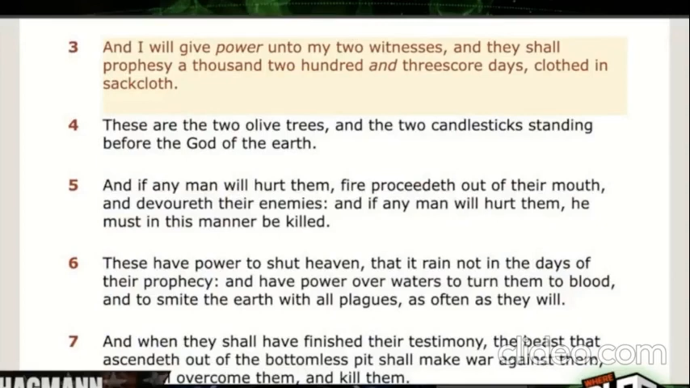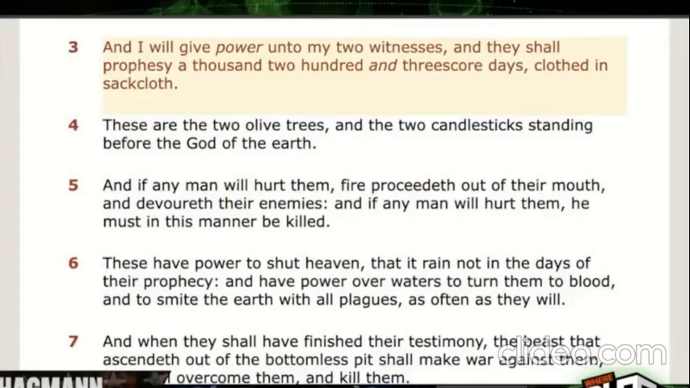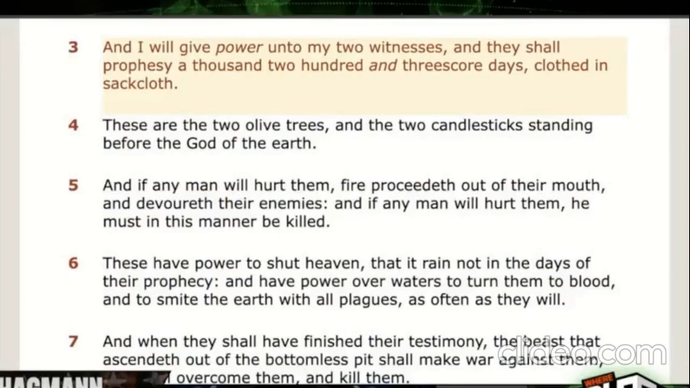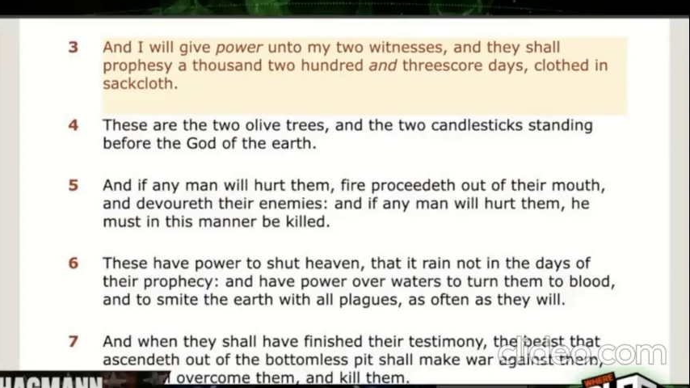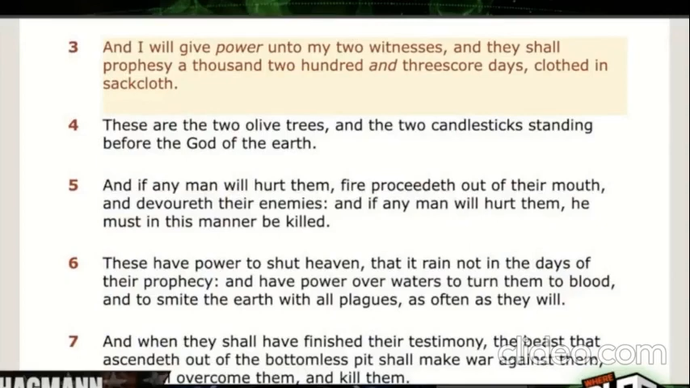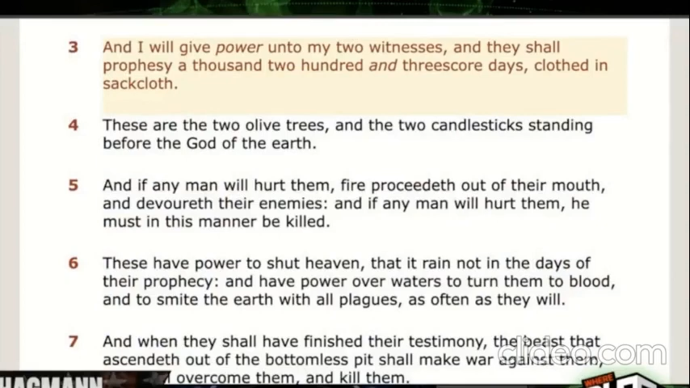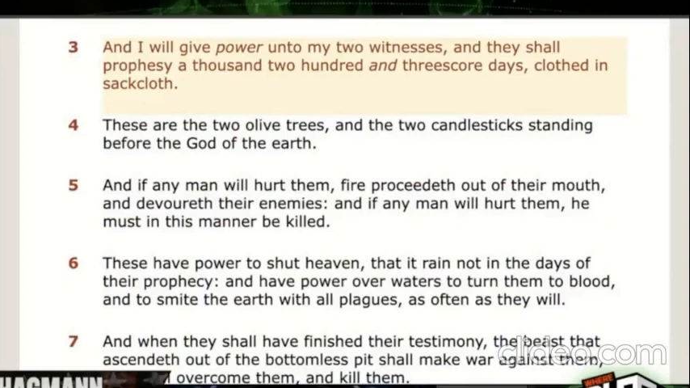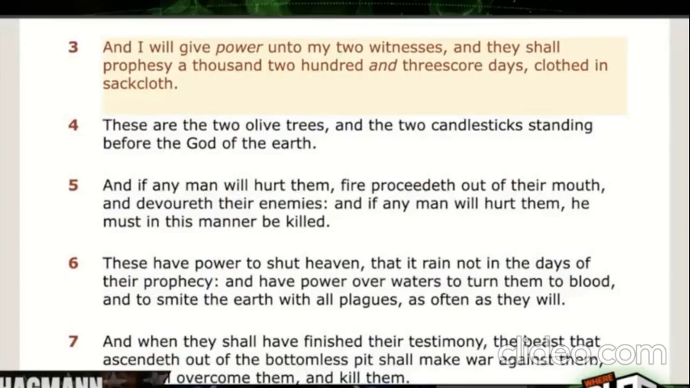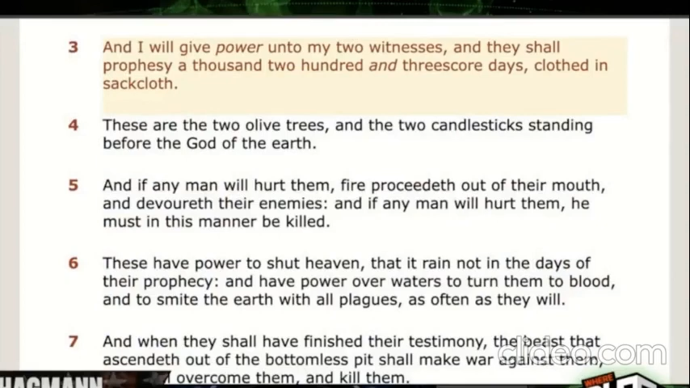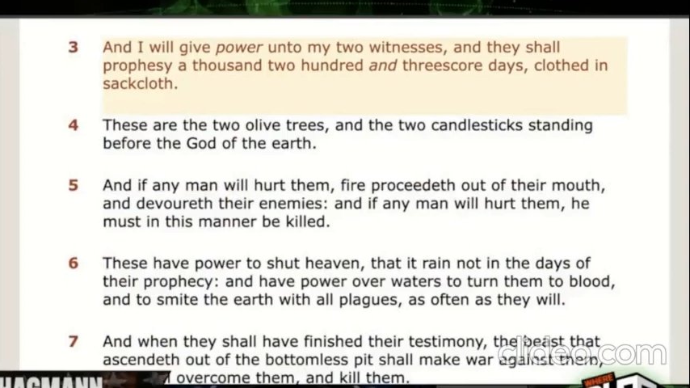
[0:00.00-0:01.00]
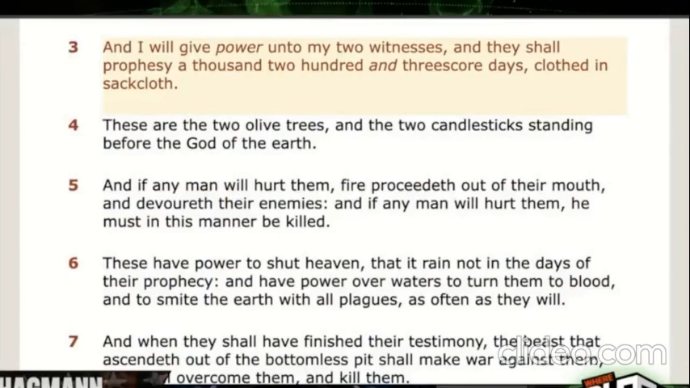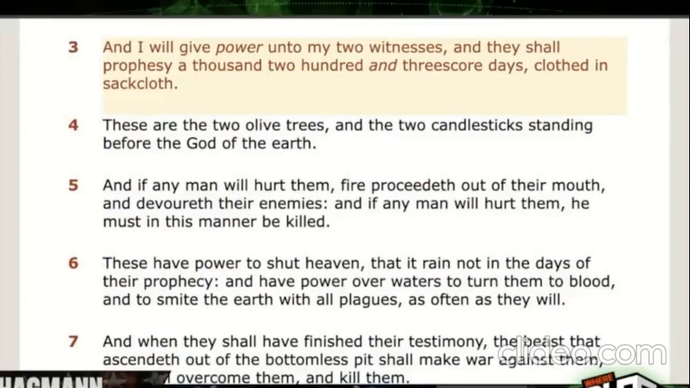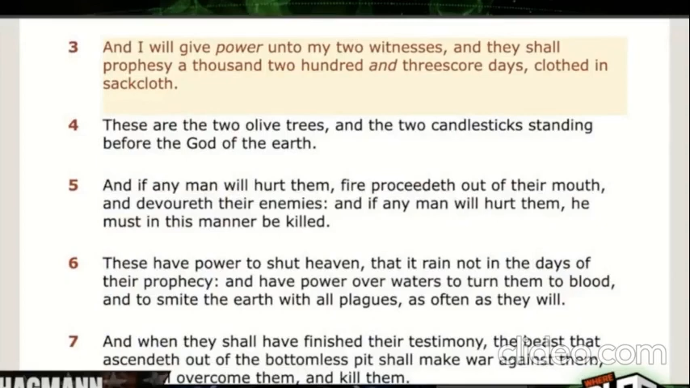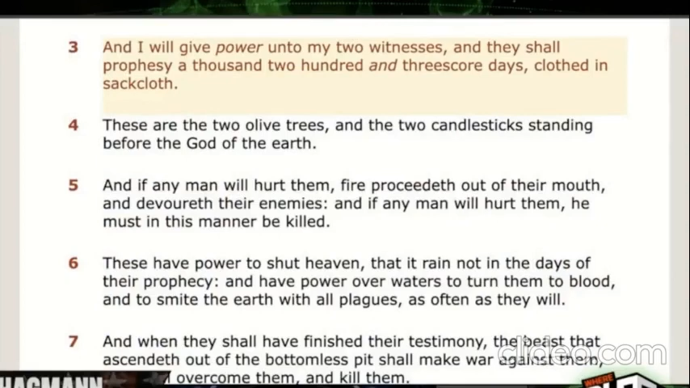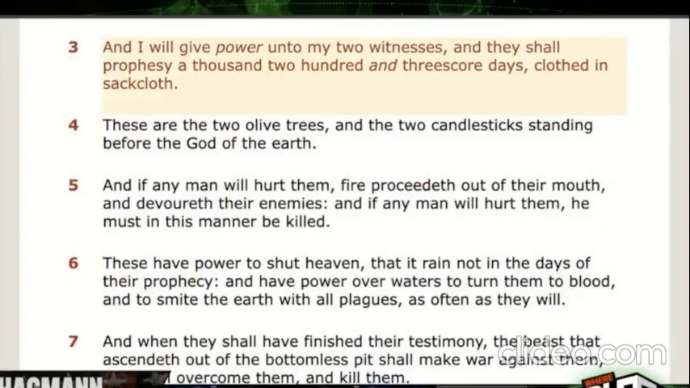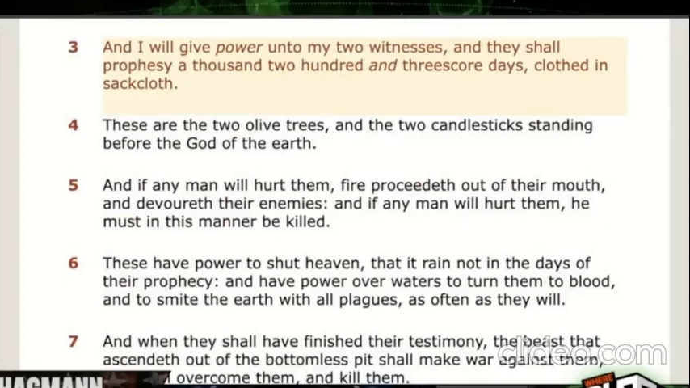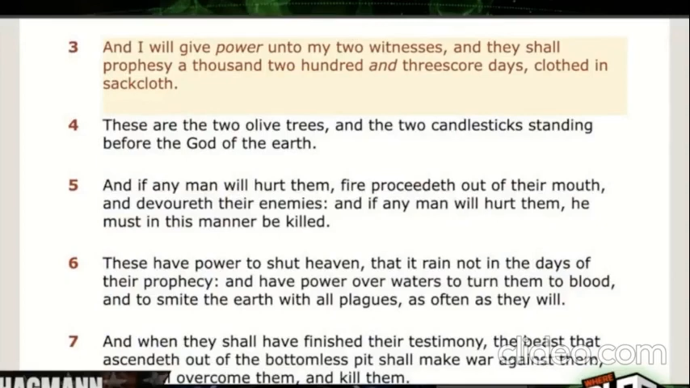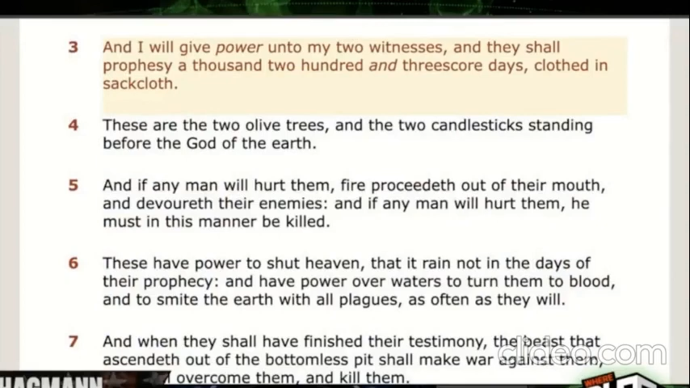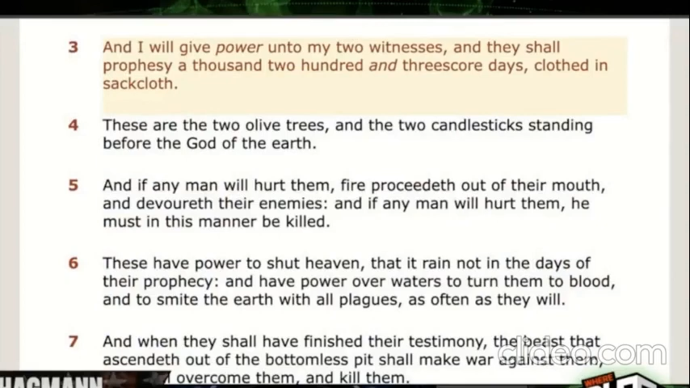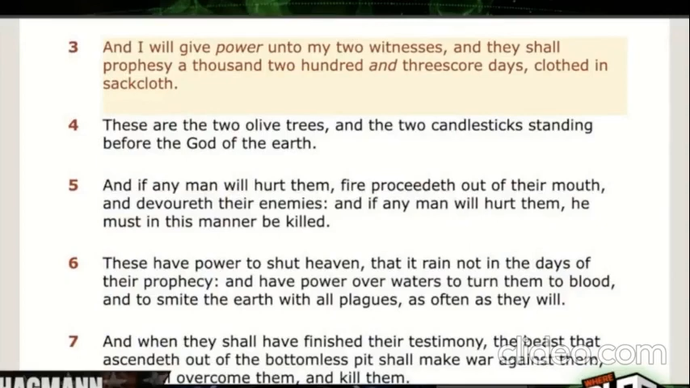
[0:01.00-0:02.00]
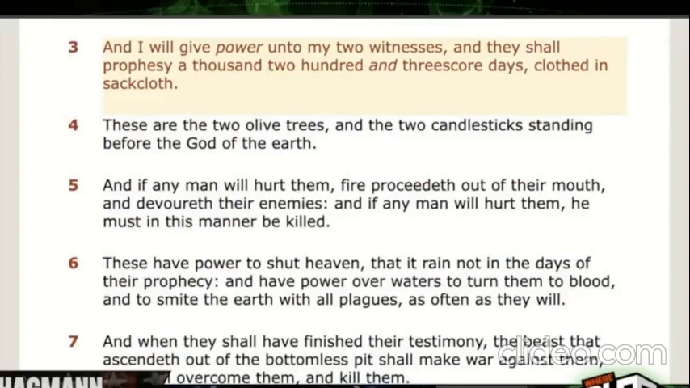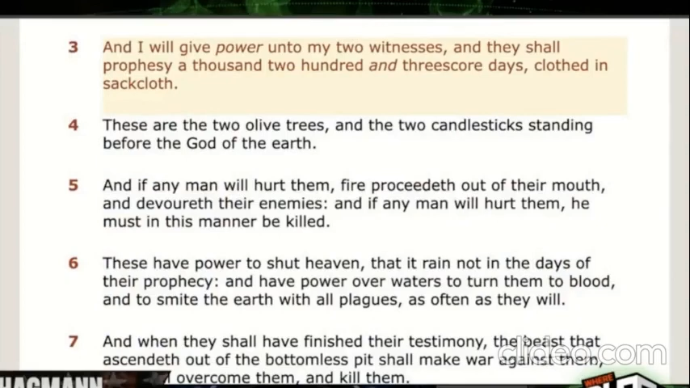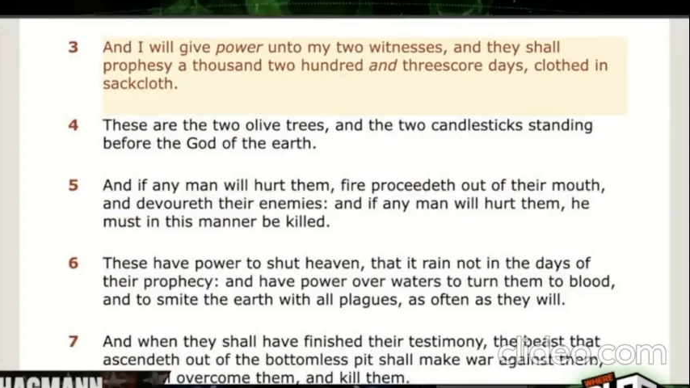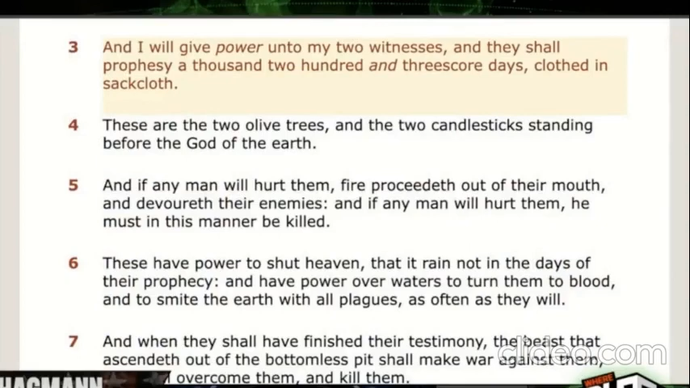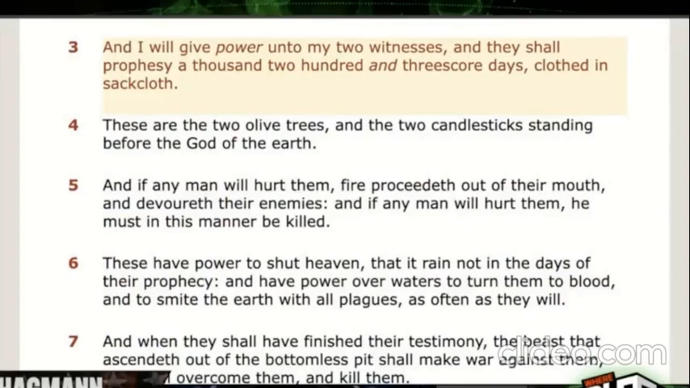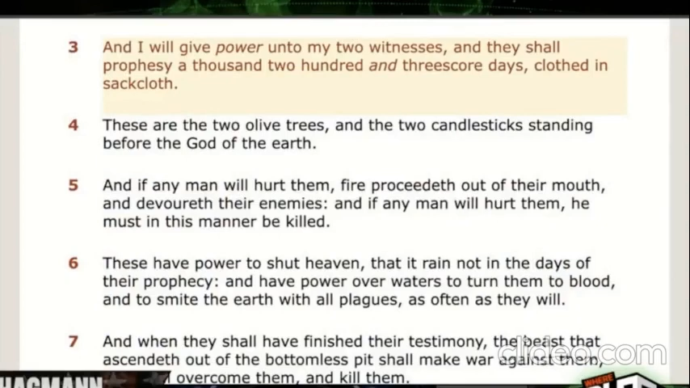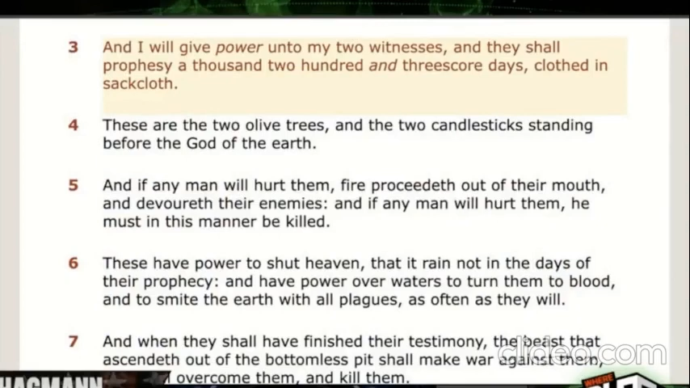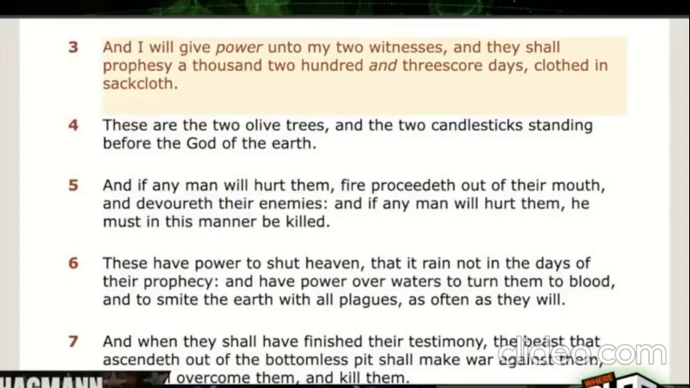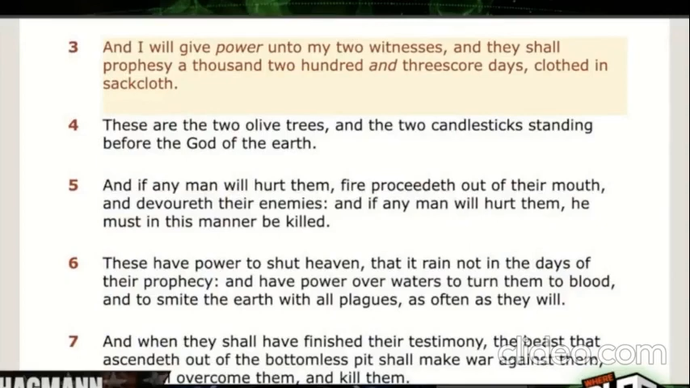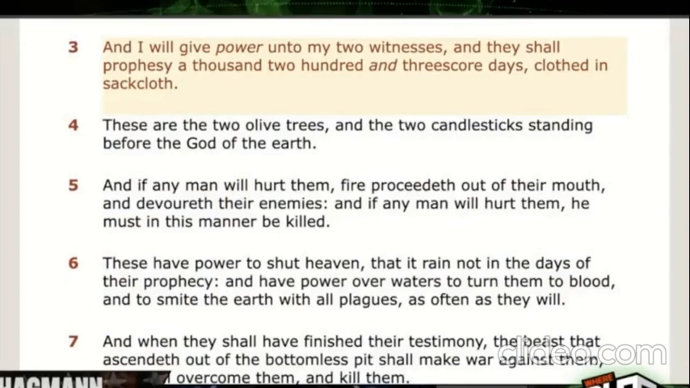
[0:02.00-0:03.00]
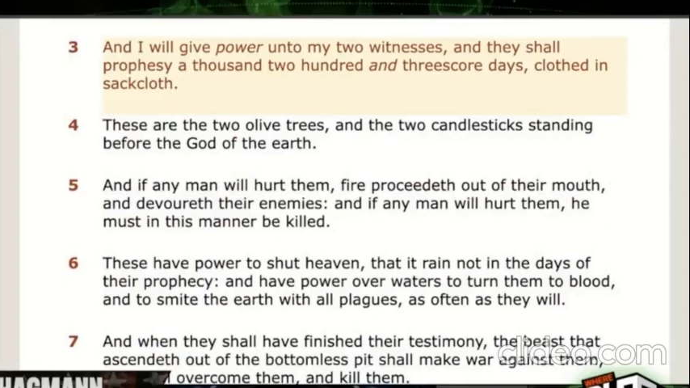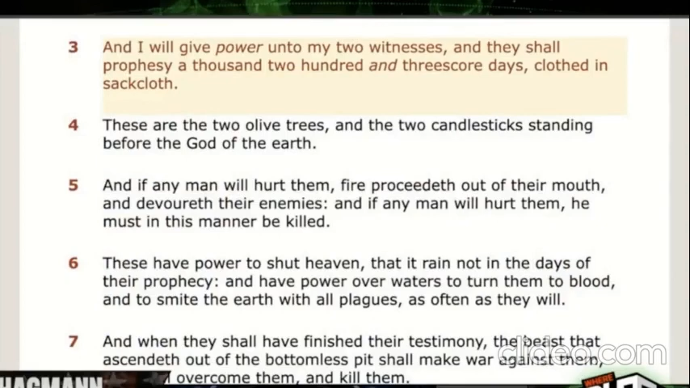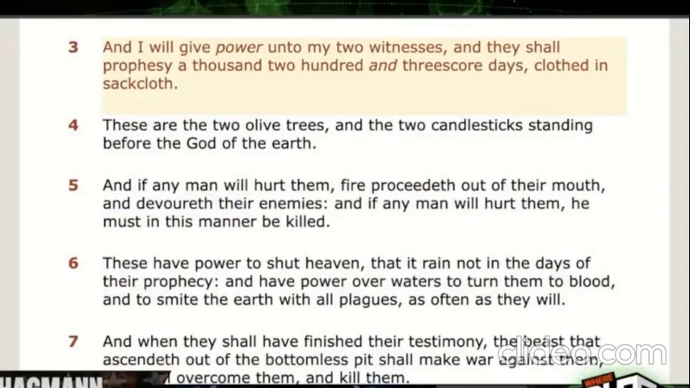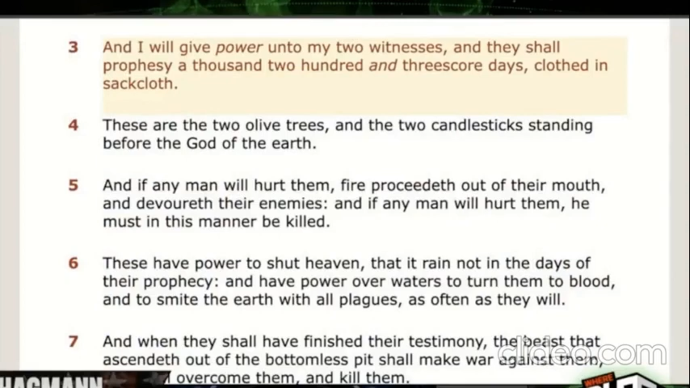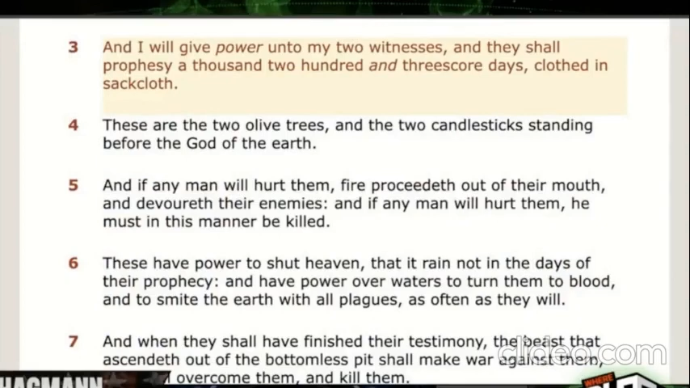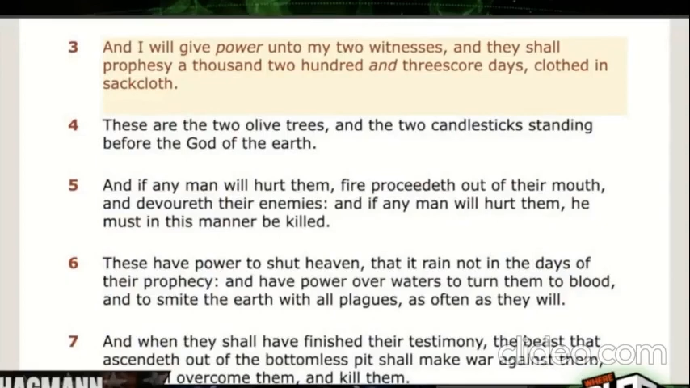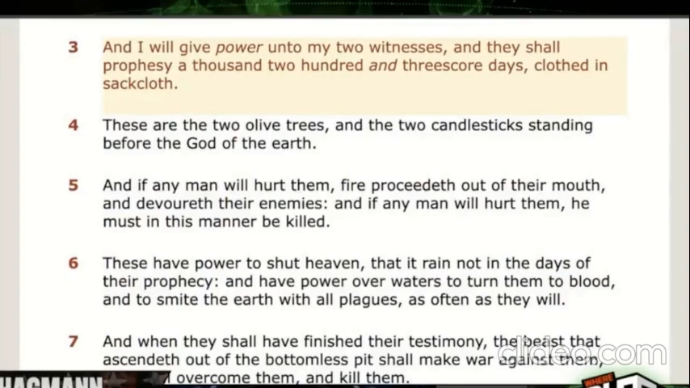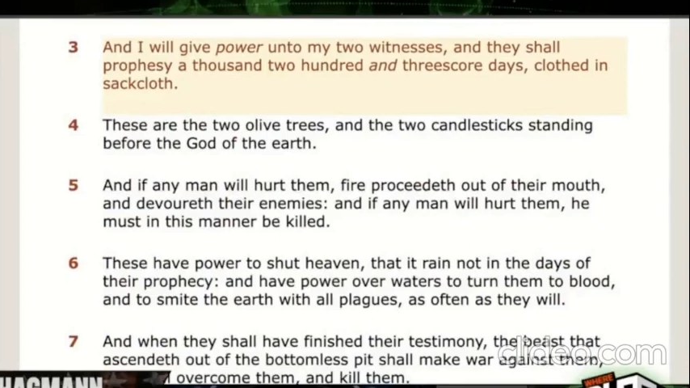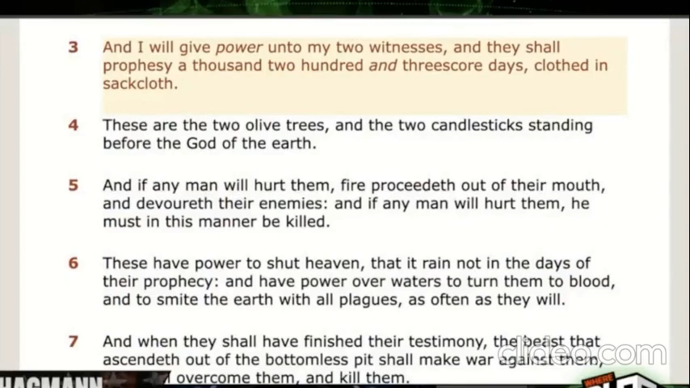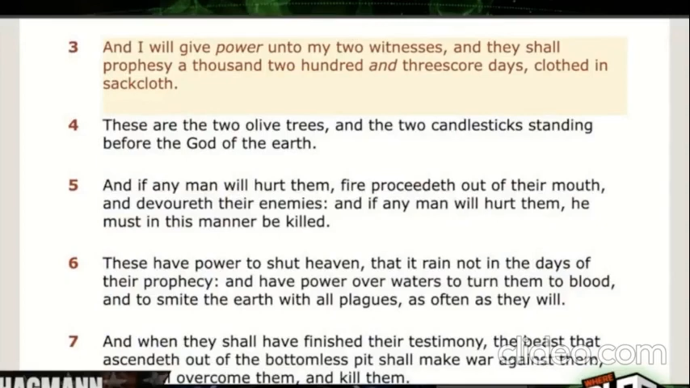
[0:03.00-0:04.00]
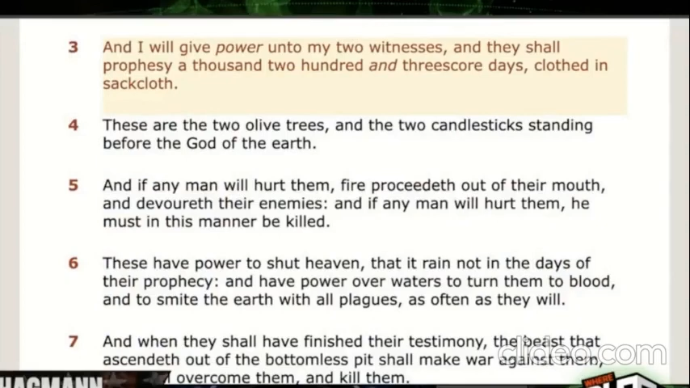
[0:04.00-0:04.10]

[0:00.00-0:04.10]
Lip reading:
No face is visible, so there are no lips to read.